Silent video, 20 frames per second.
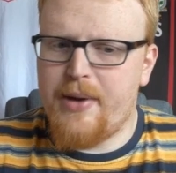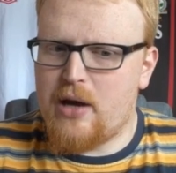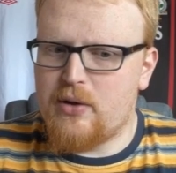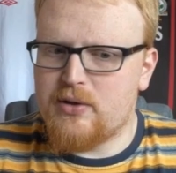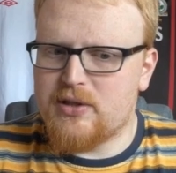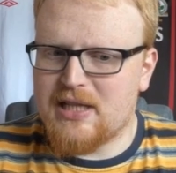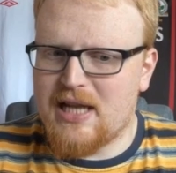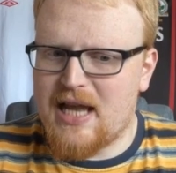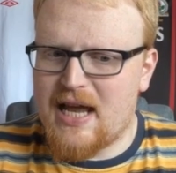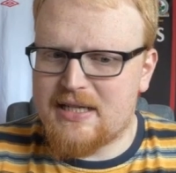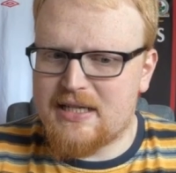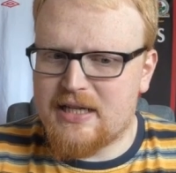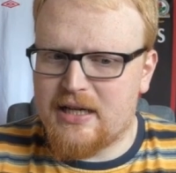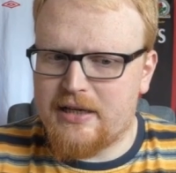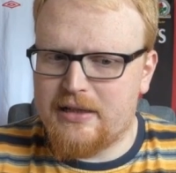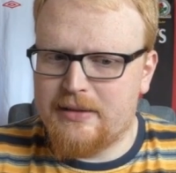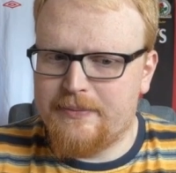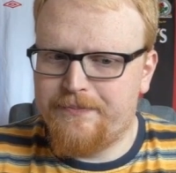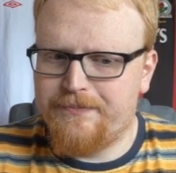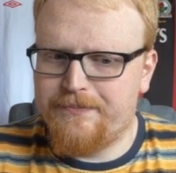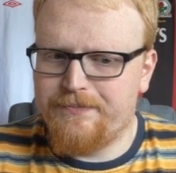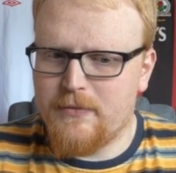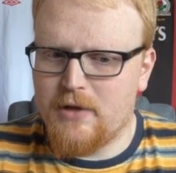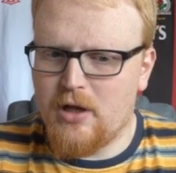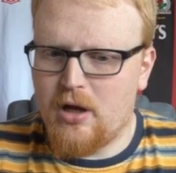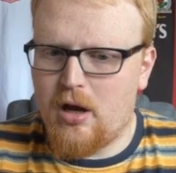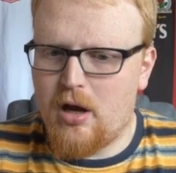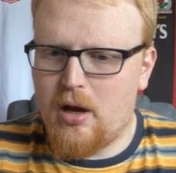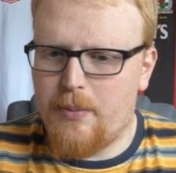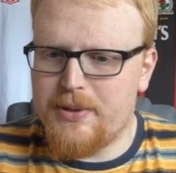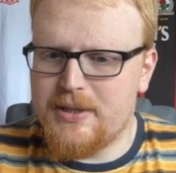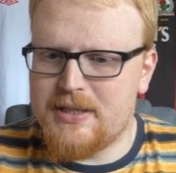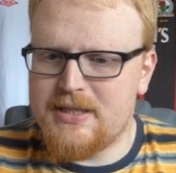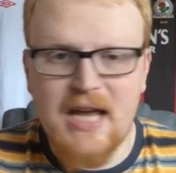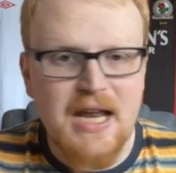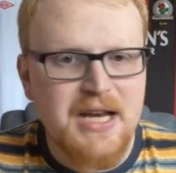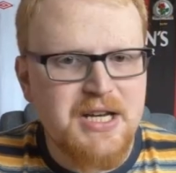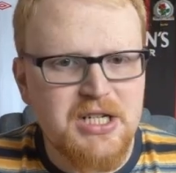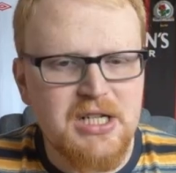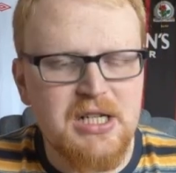Zlatan are
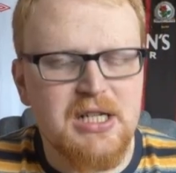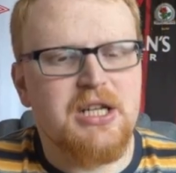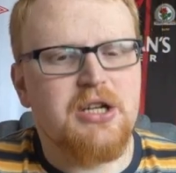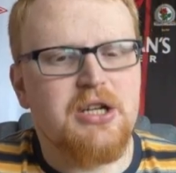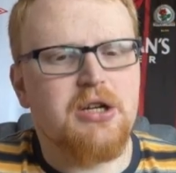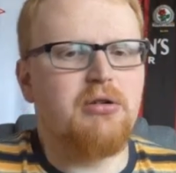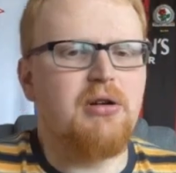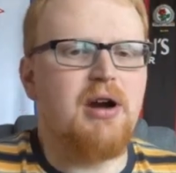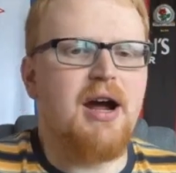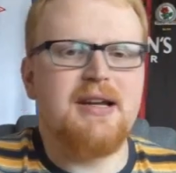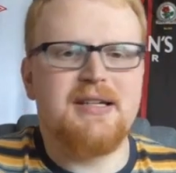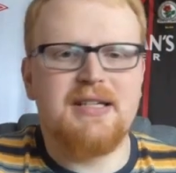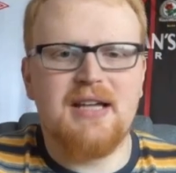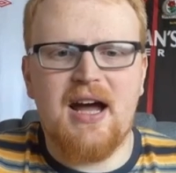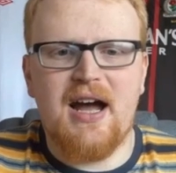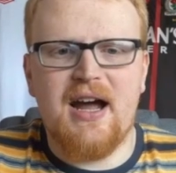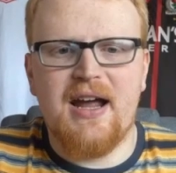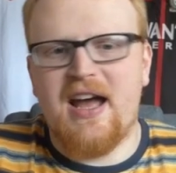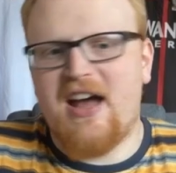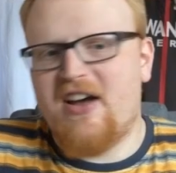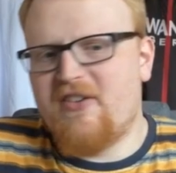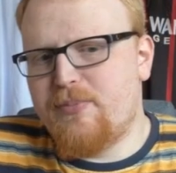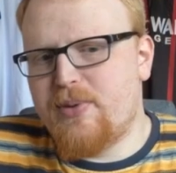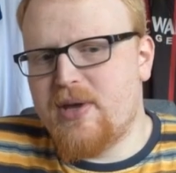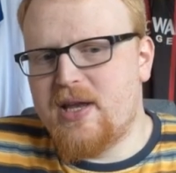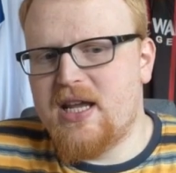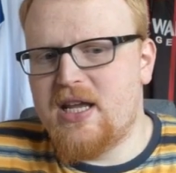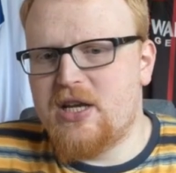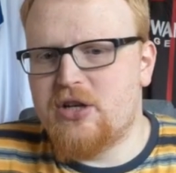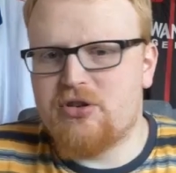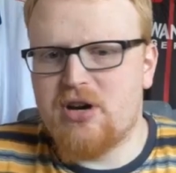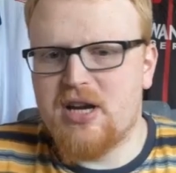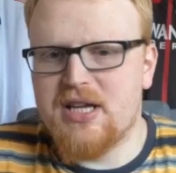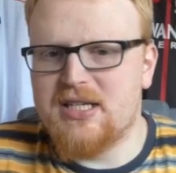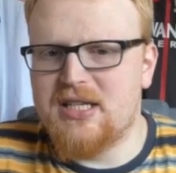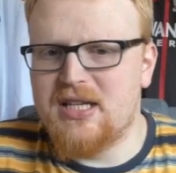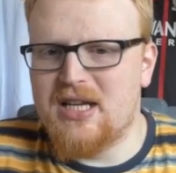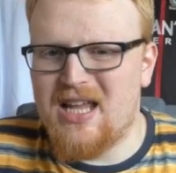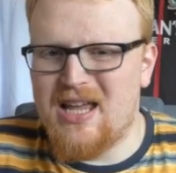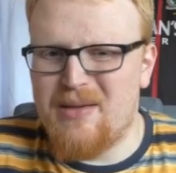potentially correct. I have been
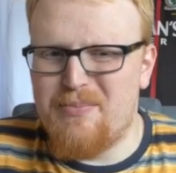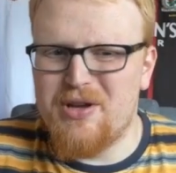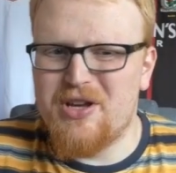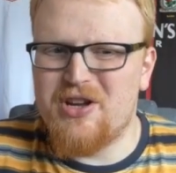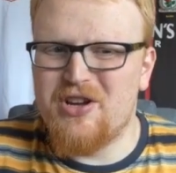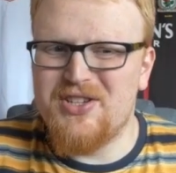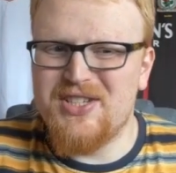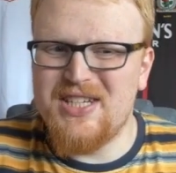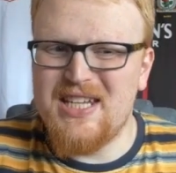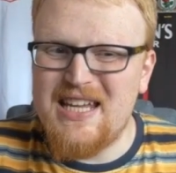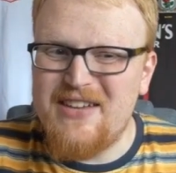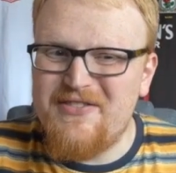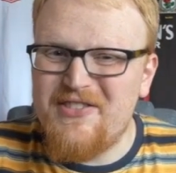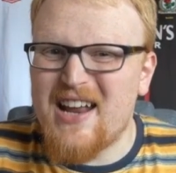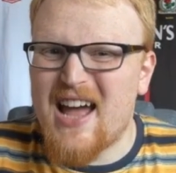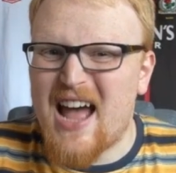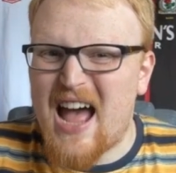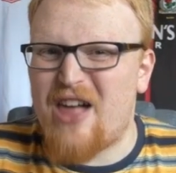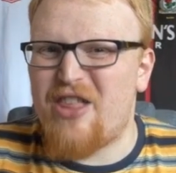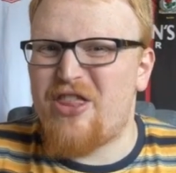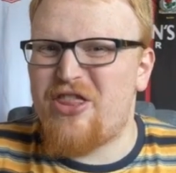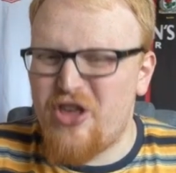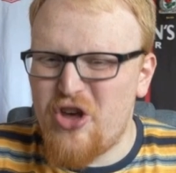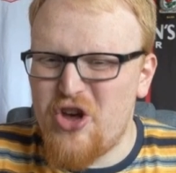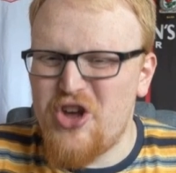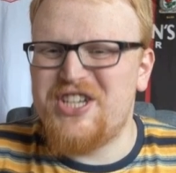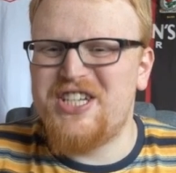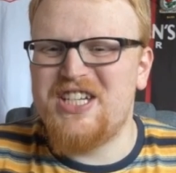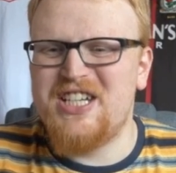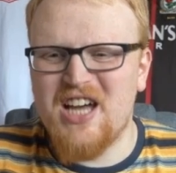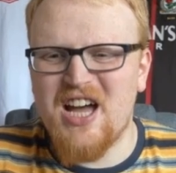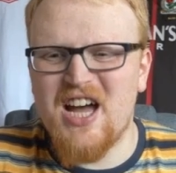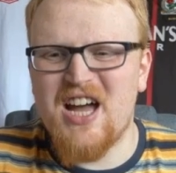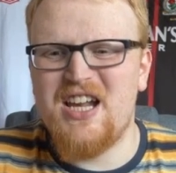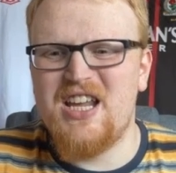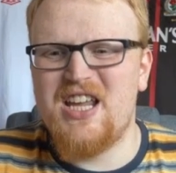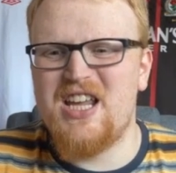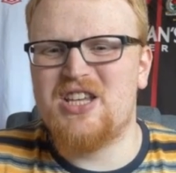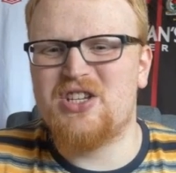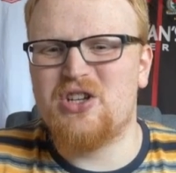interested in him because even at 39
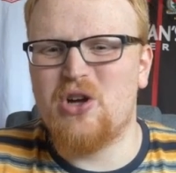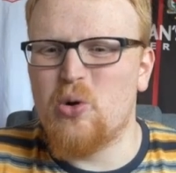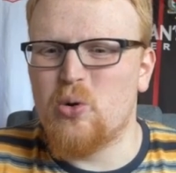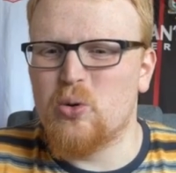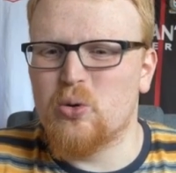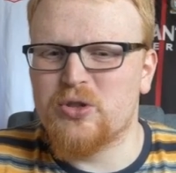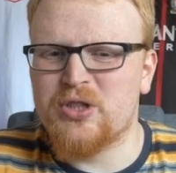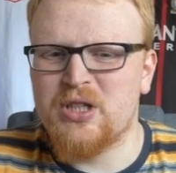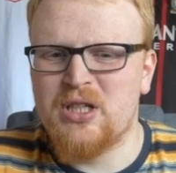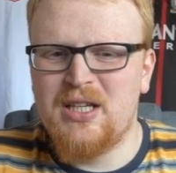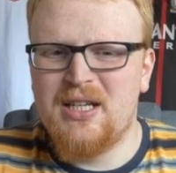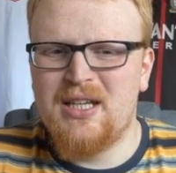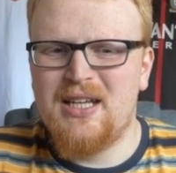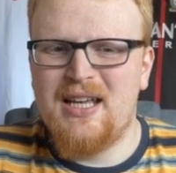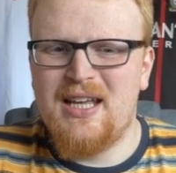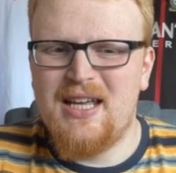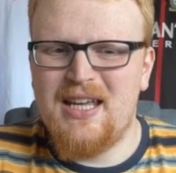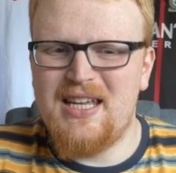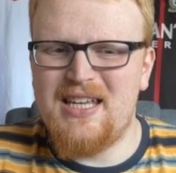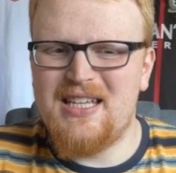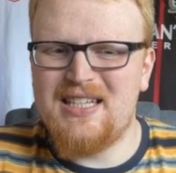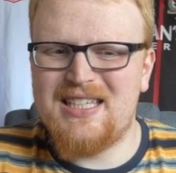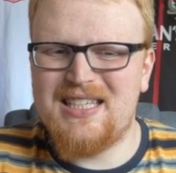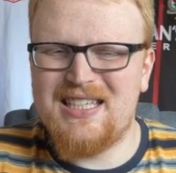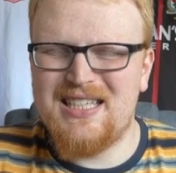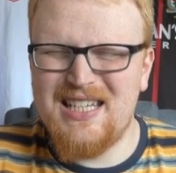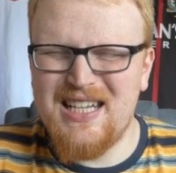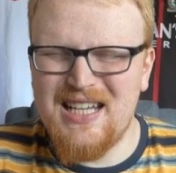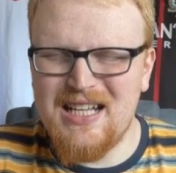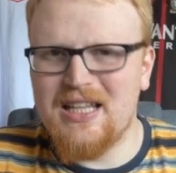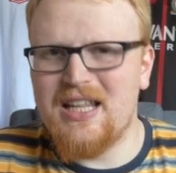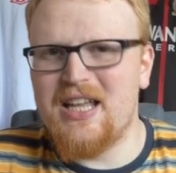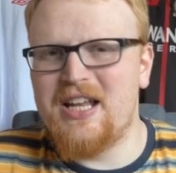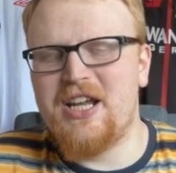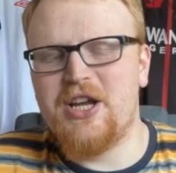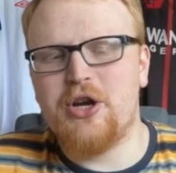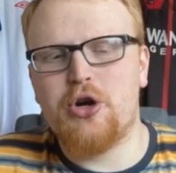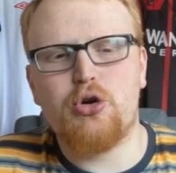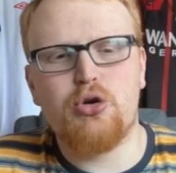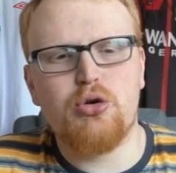years old, he is still an
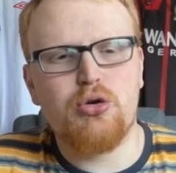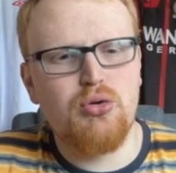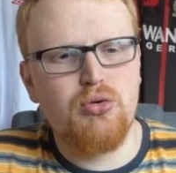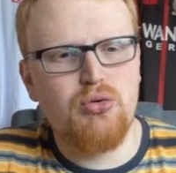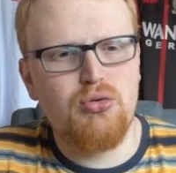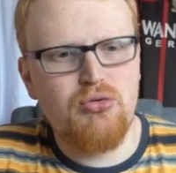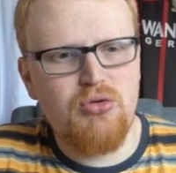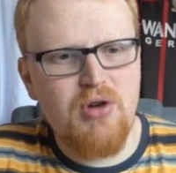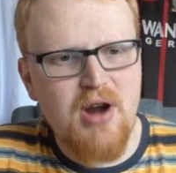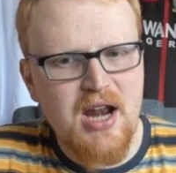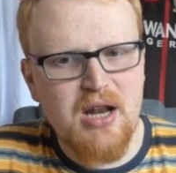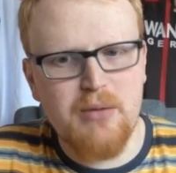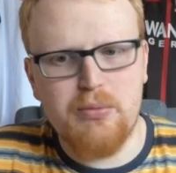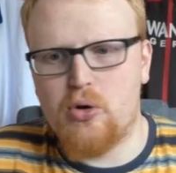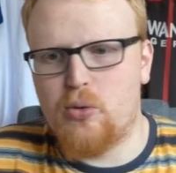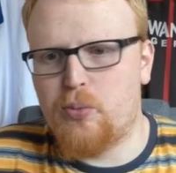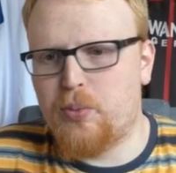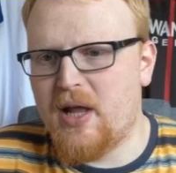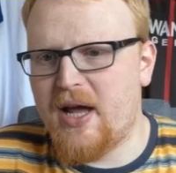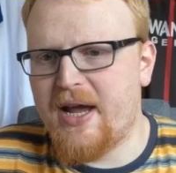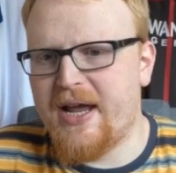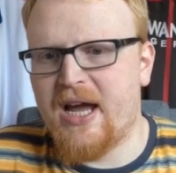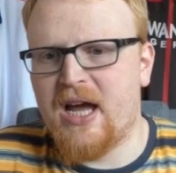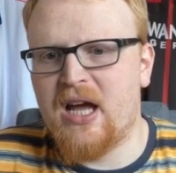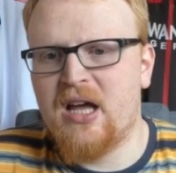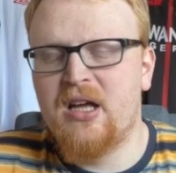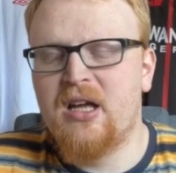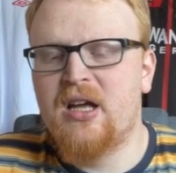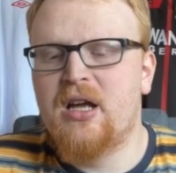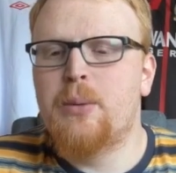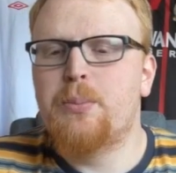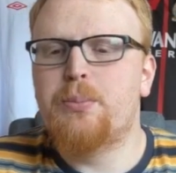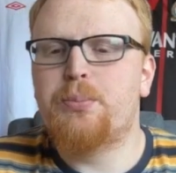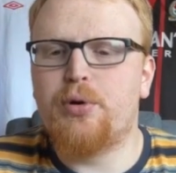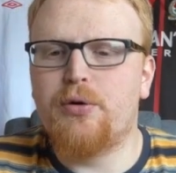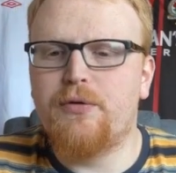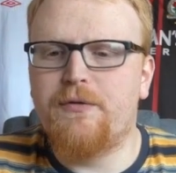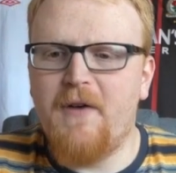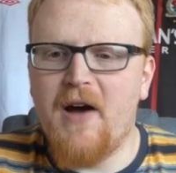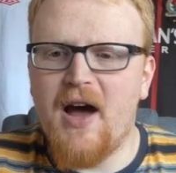incredible player,
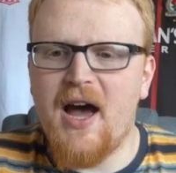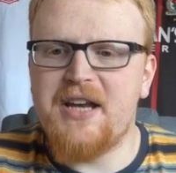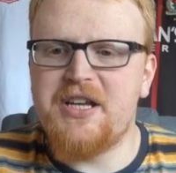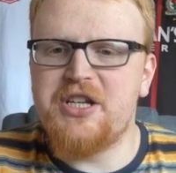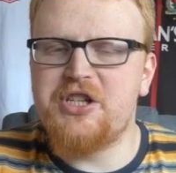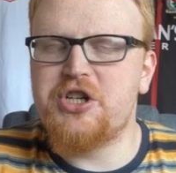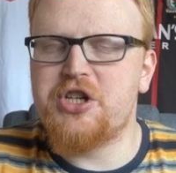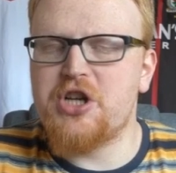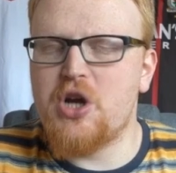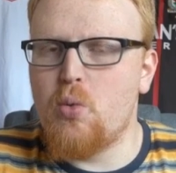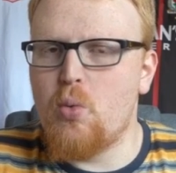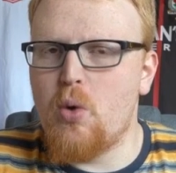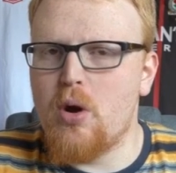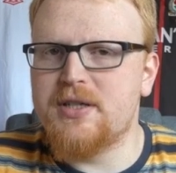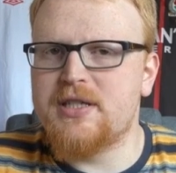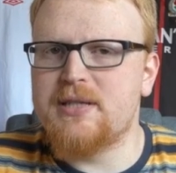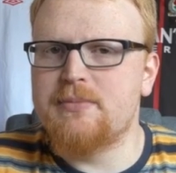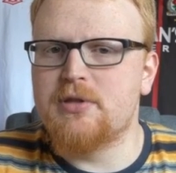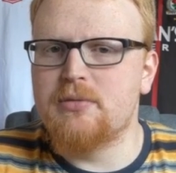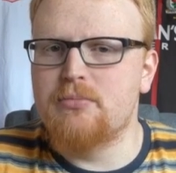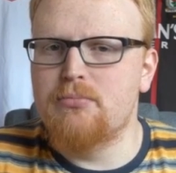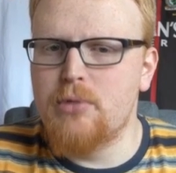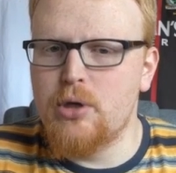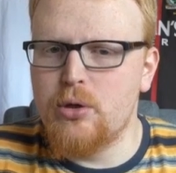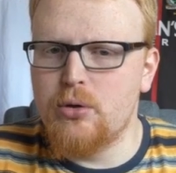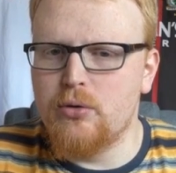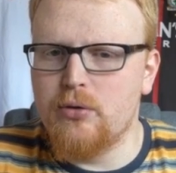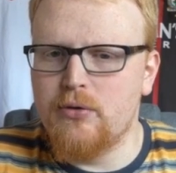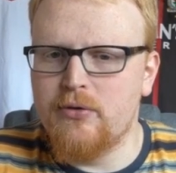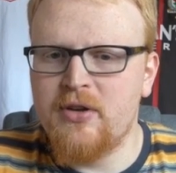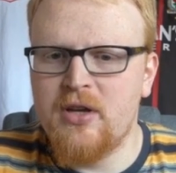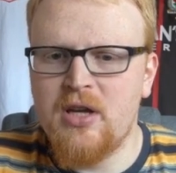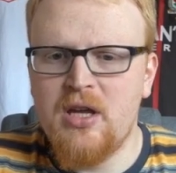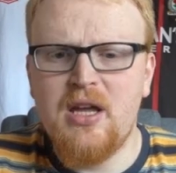provided you don't want him to move.